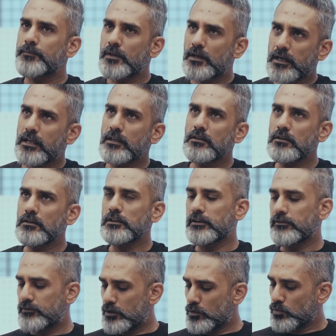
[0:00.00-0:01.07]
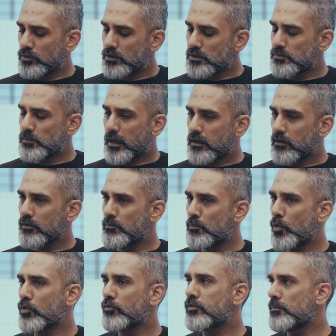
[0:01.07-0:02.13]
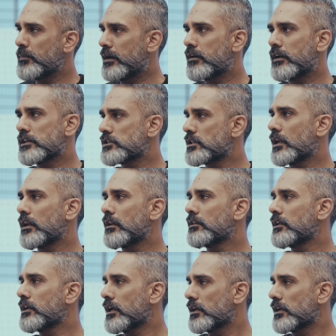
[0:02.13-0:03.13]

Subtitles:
Again, they've tuned this bike more for mid-range than anything